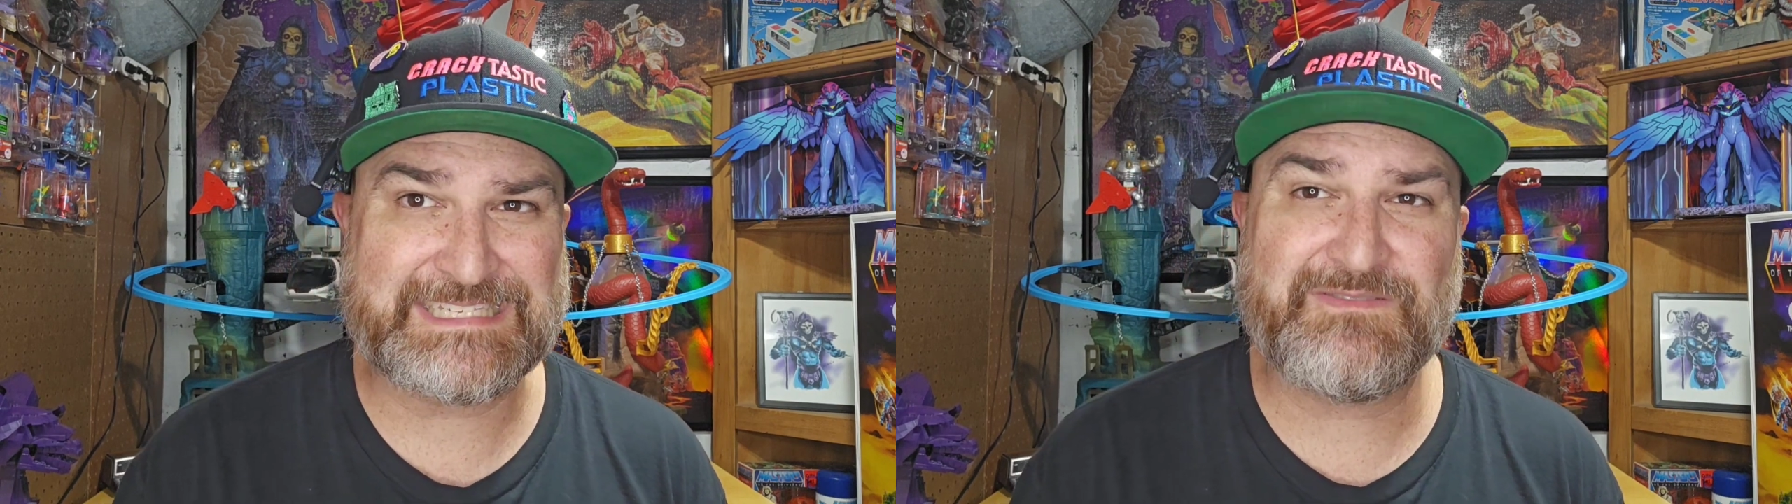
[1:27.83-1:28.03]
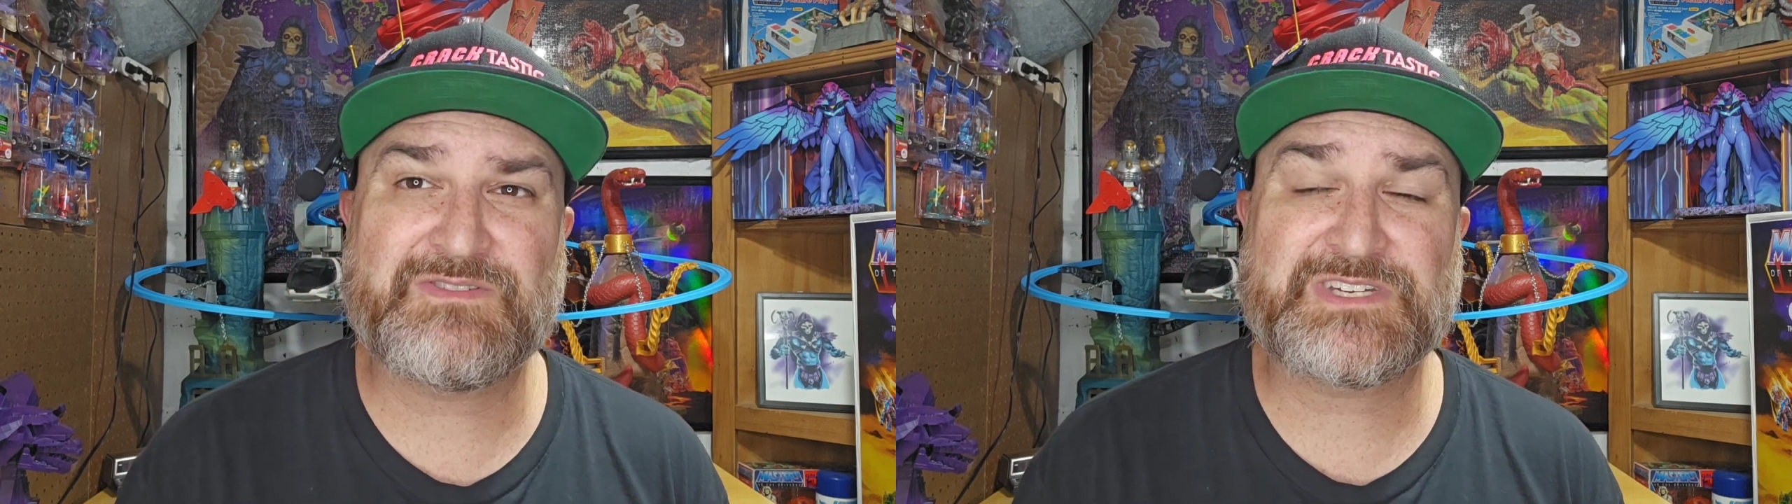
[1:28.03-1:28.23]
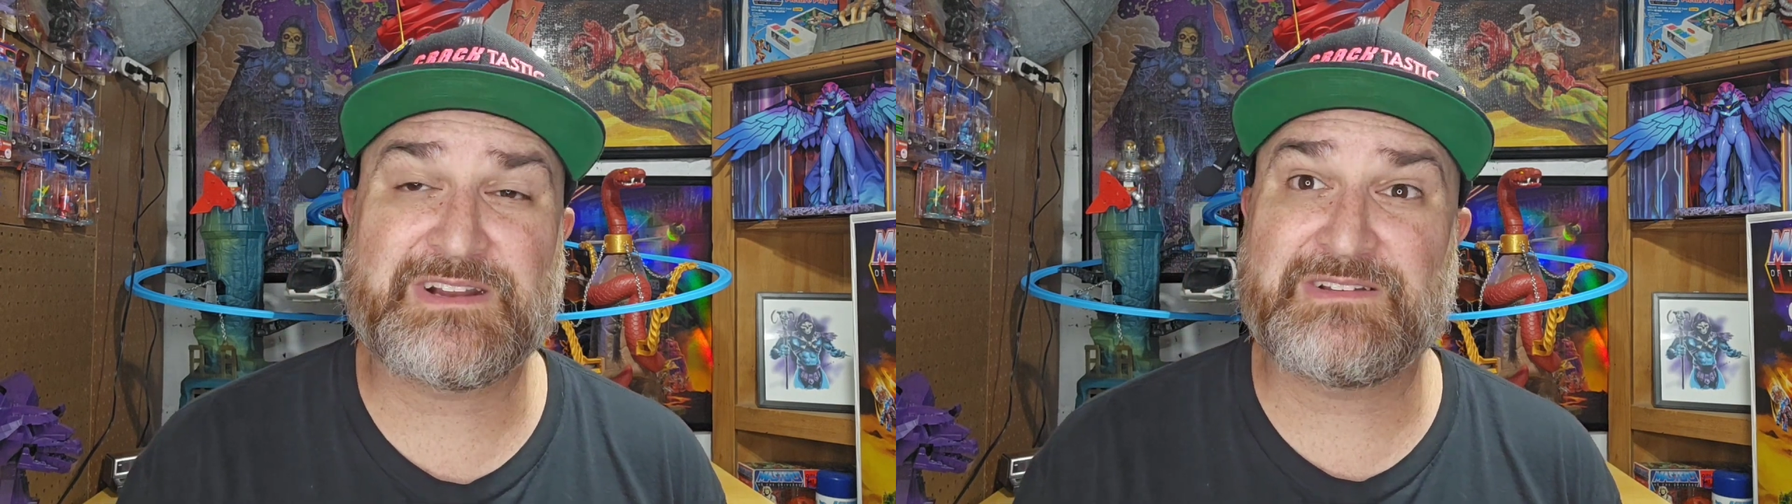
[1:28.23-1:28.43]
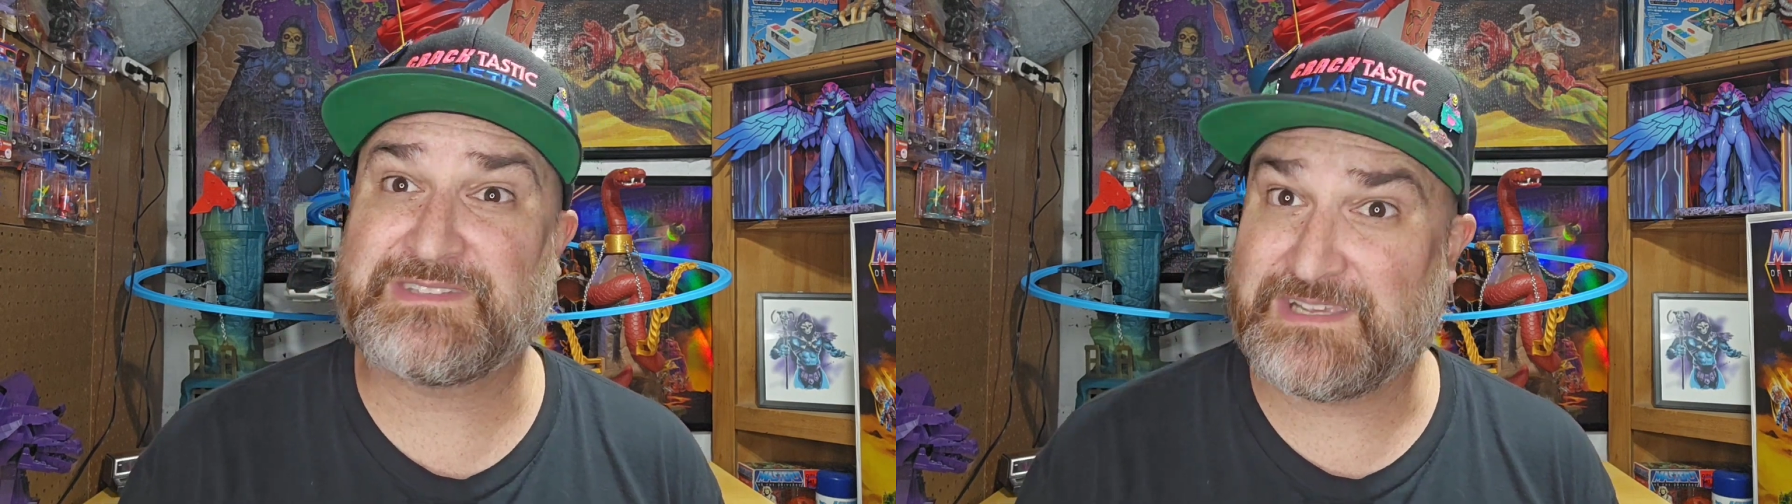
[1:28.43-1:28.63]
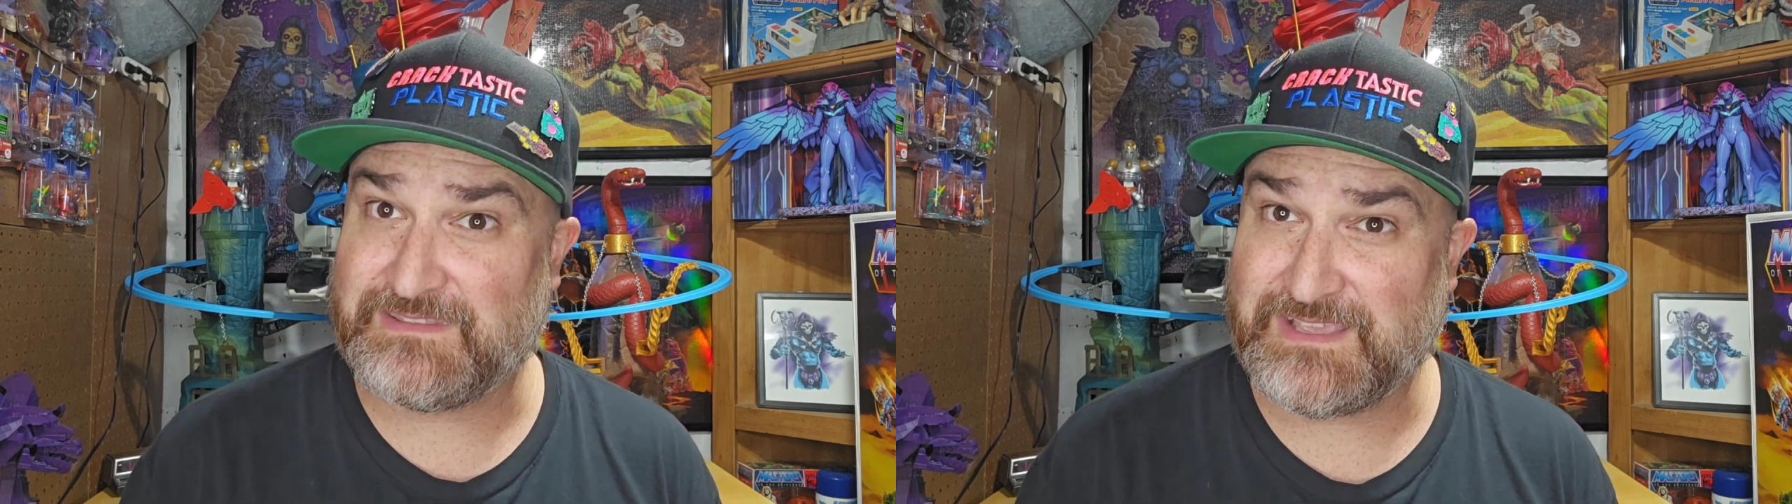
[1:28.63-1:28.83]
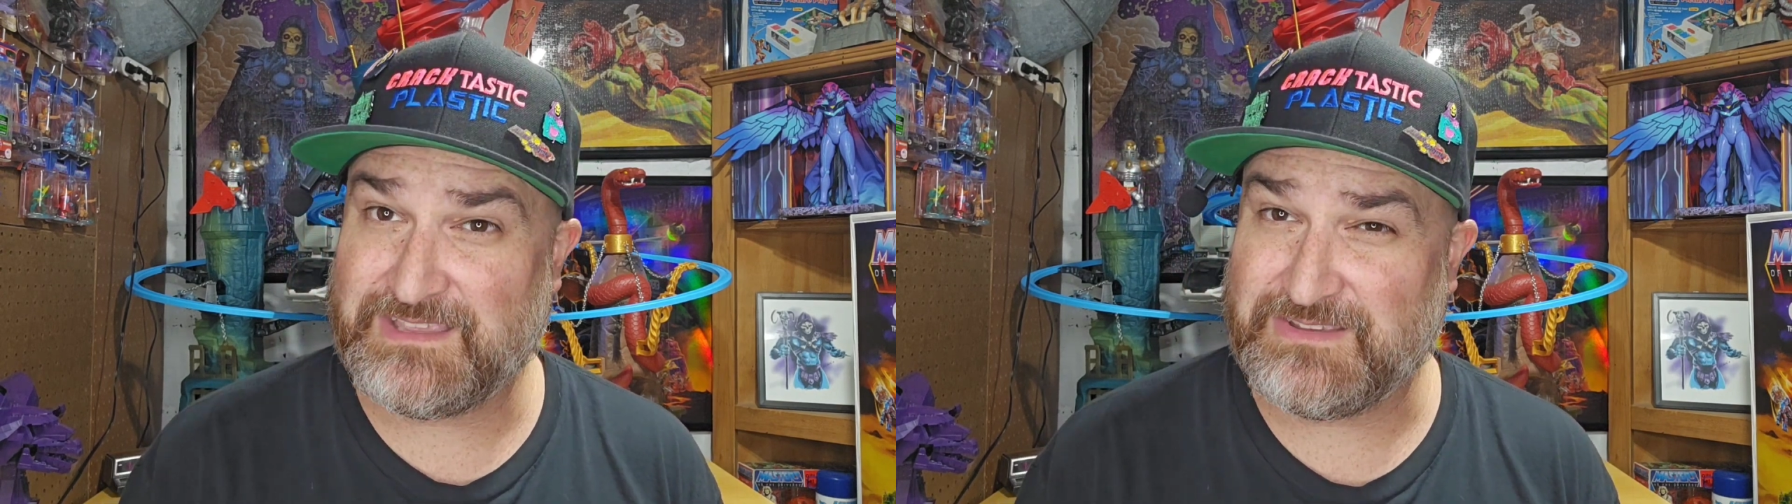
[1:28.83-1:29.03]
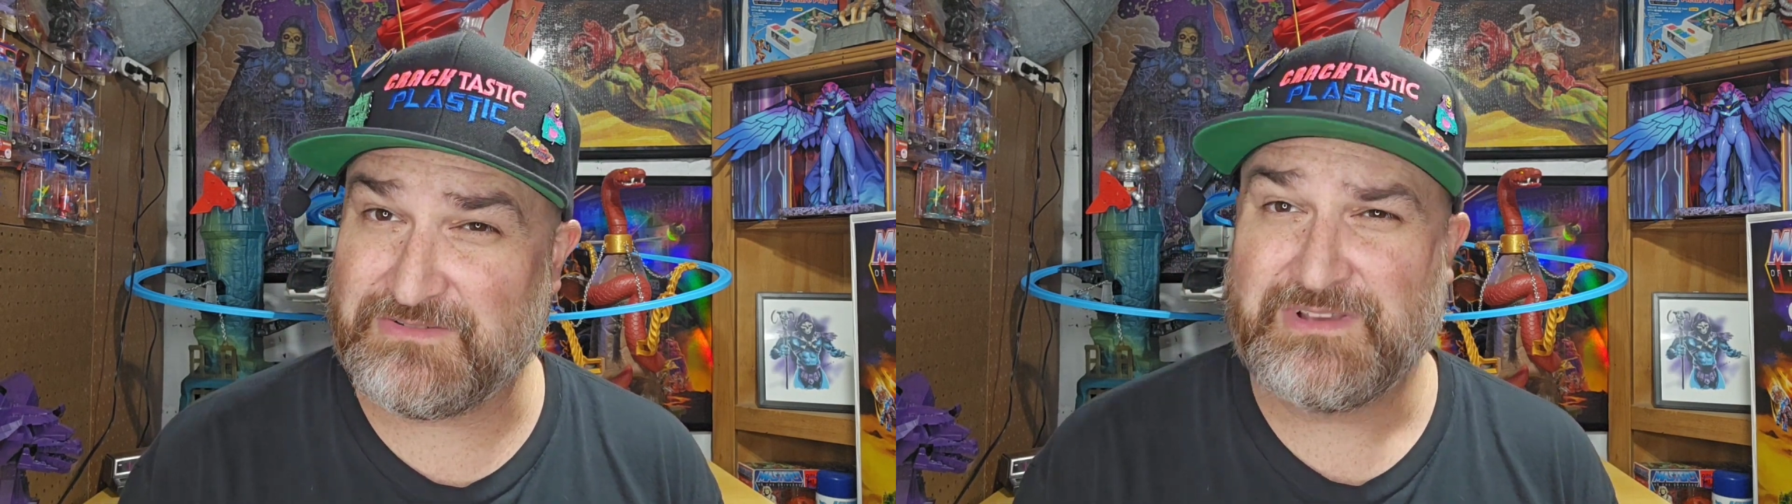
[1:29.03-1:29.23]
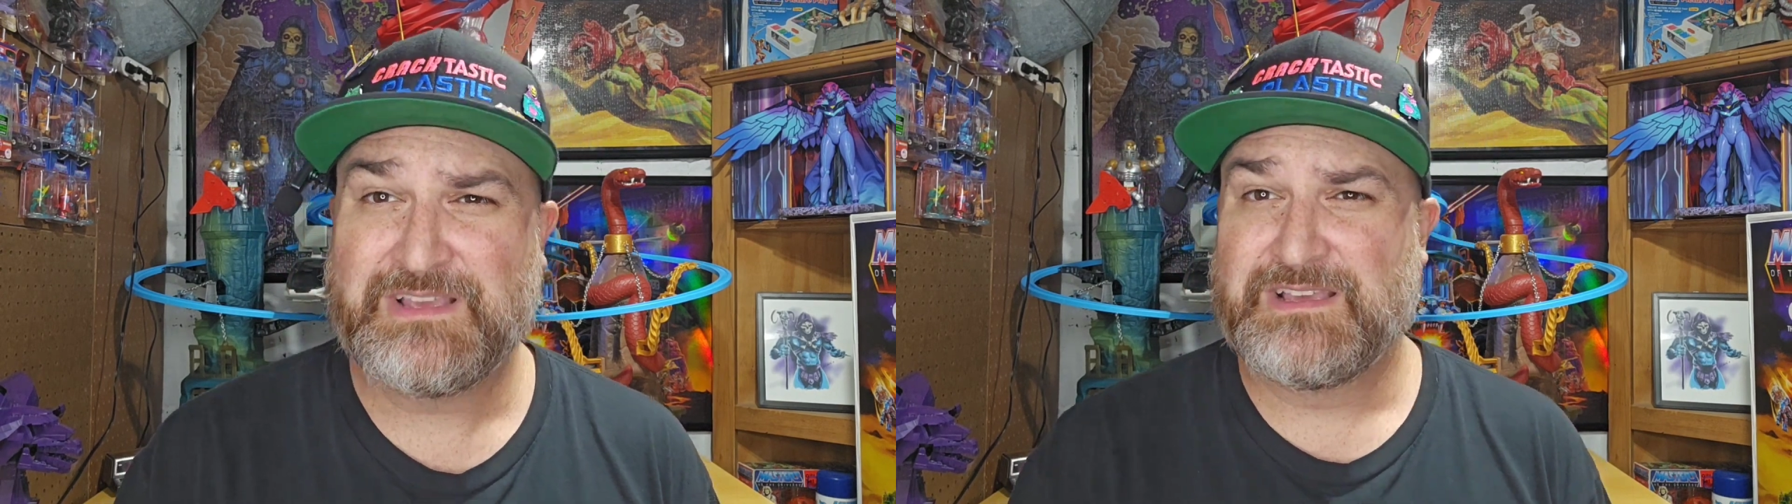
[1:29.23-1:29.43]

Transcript: give you a shout out and say thank you,